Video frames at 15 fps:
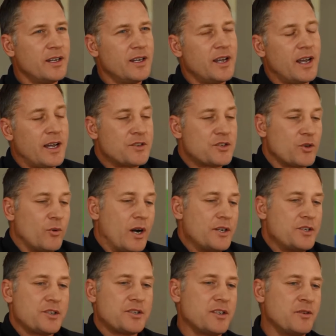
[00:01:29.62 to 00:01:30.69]
And so I
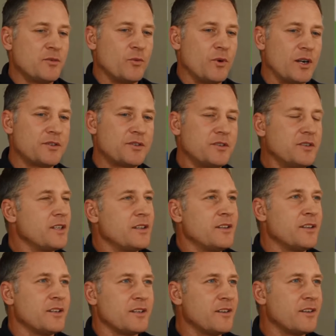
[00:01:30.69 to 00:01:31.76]
just didn't want the
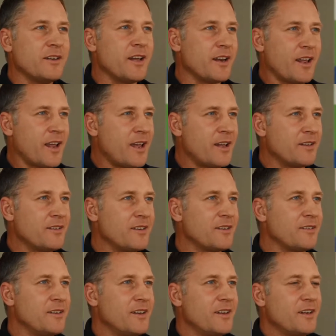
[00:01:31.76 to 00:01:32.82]
day to end,
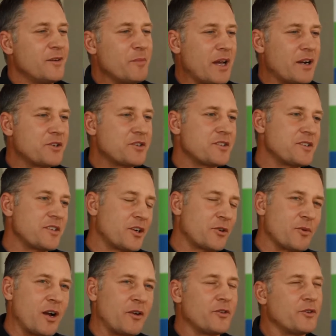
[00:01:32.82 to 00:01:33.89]
and managed to stick
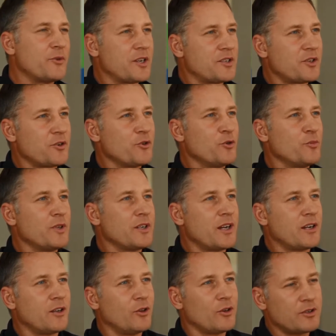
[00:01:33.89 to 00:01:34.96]
around the dressing room and
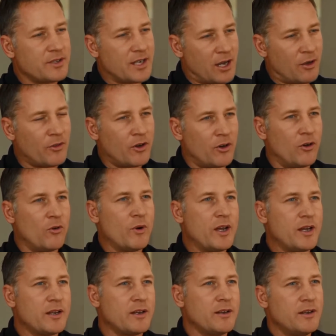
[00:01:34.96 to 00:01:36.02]
kind of look down the
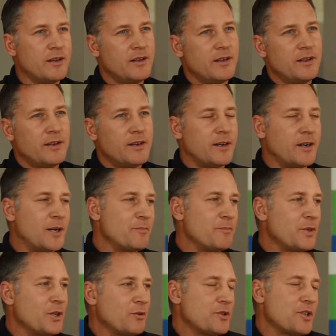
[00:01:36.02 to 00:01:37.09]
hallway, and
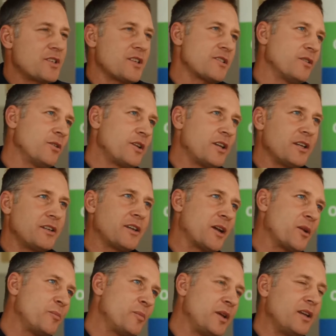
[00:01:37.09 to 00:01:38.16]
just as a little kid,
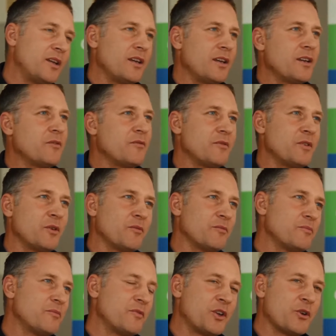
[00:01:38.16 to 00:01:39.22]
kind of peeking and
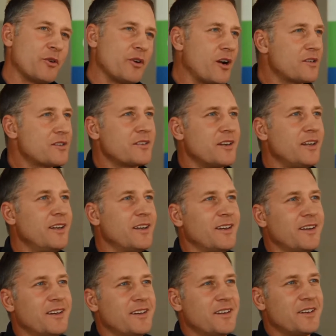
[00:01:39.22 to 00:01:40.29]
curiosity,
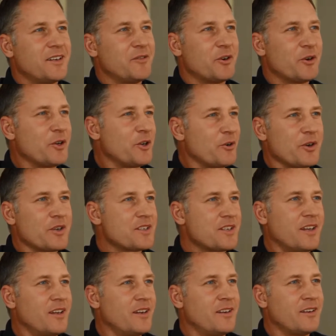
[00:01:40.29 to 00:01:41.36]
a very curious
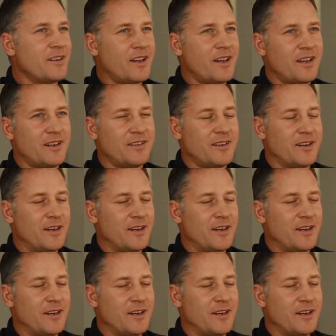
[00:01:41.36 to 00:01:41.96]
kid, and